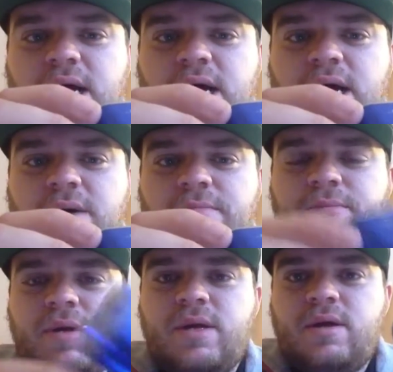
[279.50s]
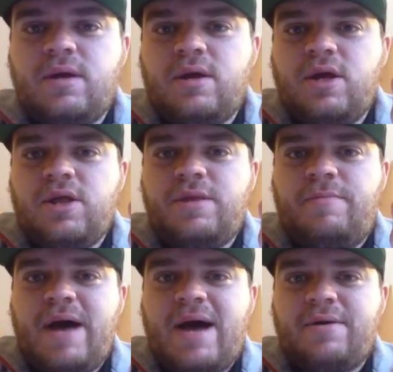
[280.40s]
The
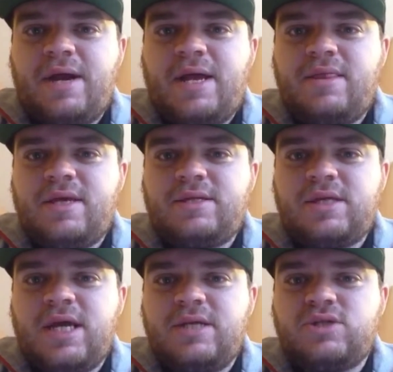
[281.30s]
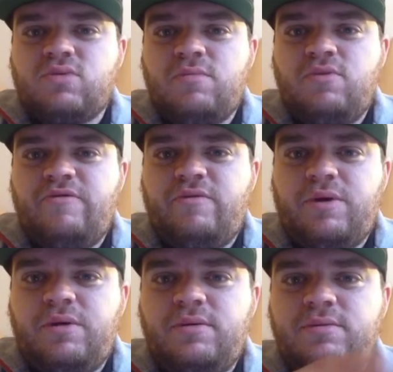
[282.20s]
battery in this is
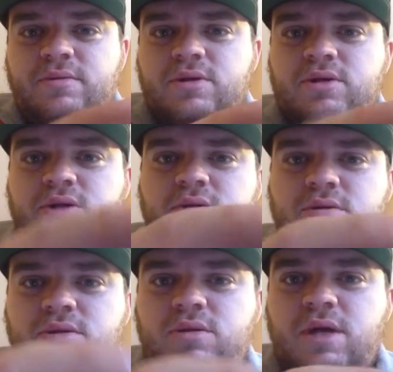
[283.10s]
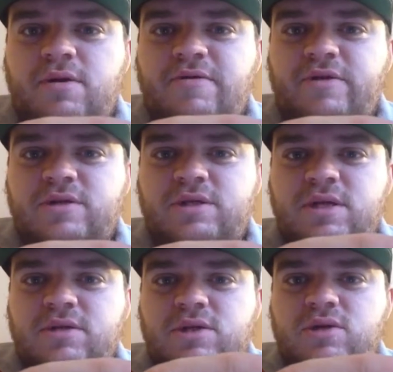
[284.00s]
removable. I don't know if you can
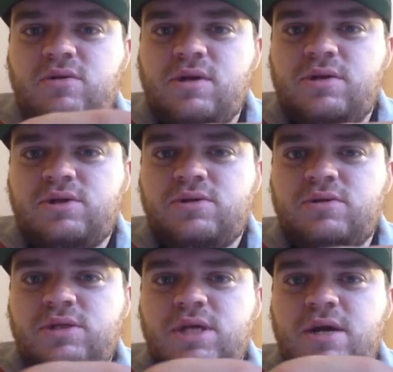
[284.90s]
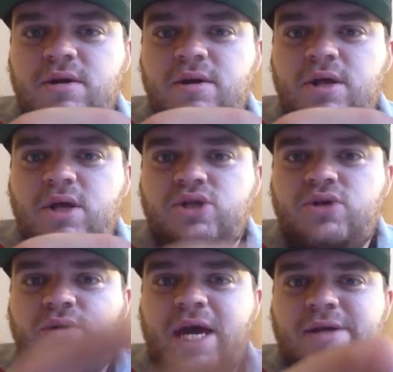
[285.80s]
see, there's 2 little screws there,
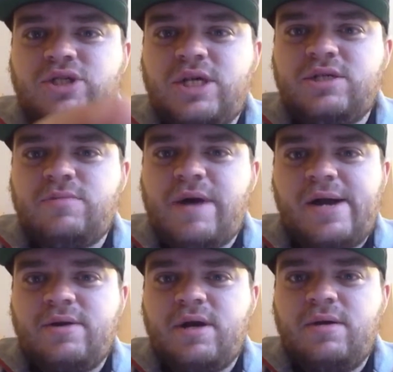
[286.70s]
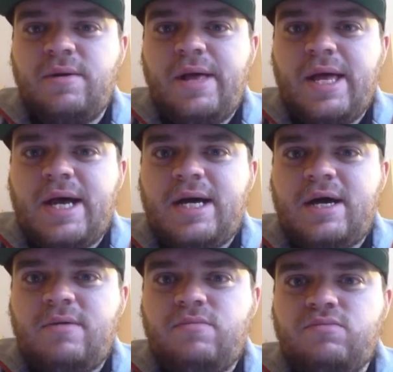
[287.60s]
so you can change the battery
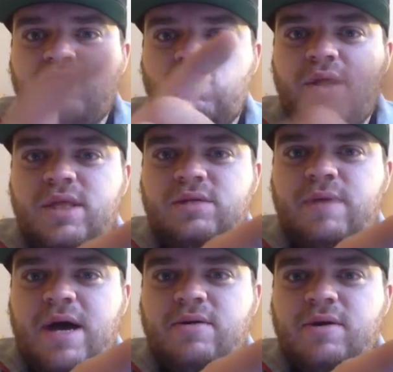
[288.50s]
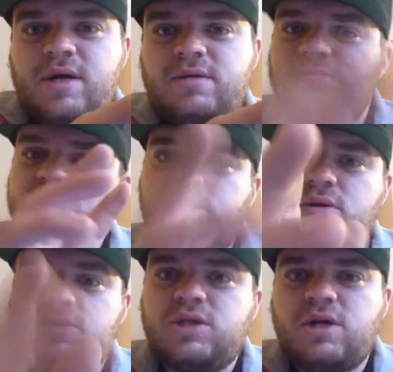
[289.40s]
when this battery
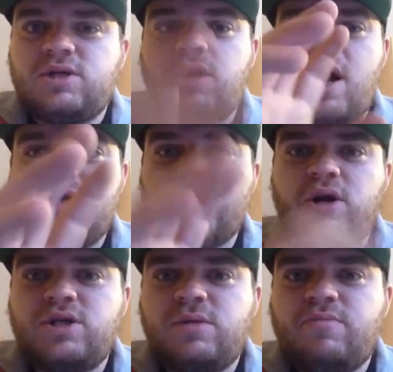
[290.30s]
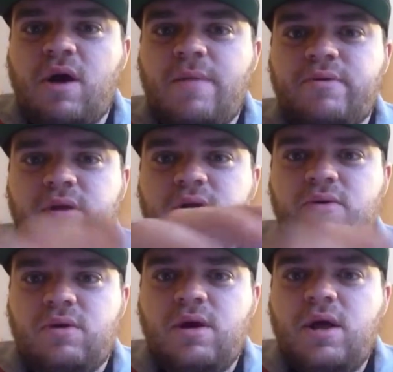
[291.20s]
starts not charging properly
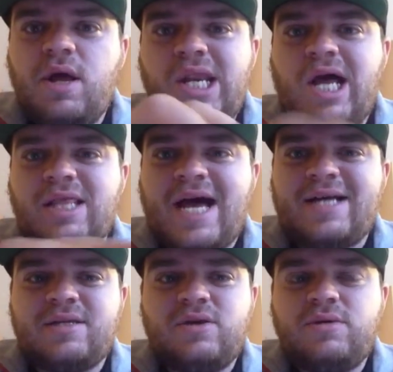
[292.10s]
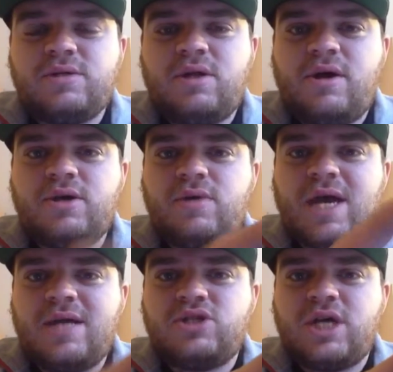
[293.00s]
or not lasting you as long. You
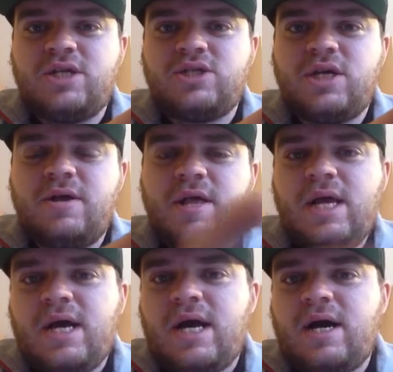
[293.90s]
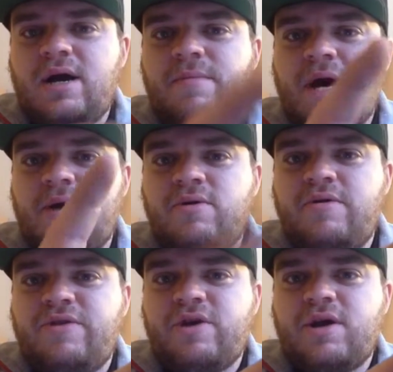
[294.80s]
can change it. I don't
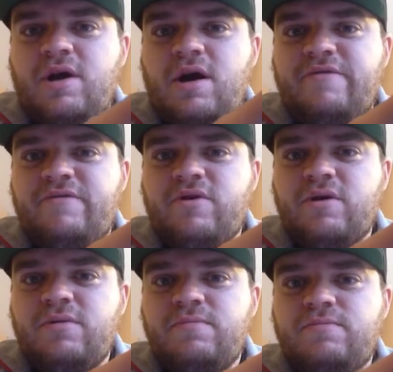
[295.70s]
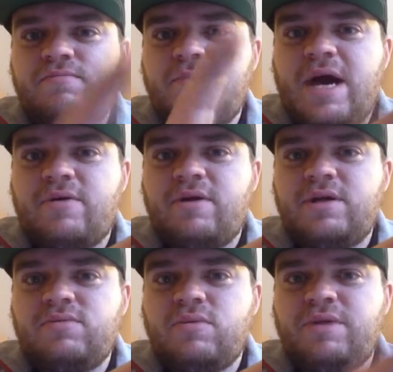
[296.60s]
know if they're gonna offer
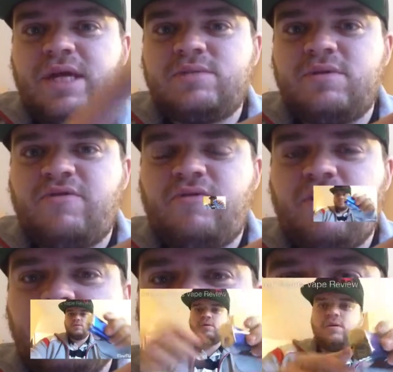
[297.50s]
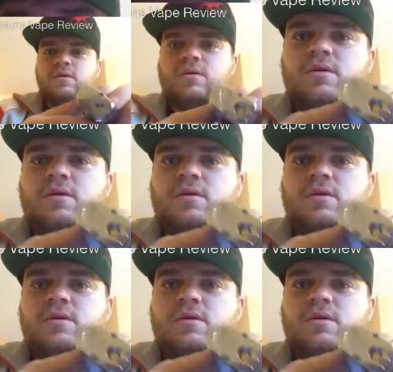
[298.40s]
battery replacements for it.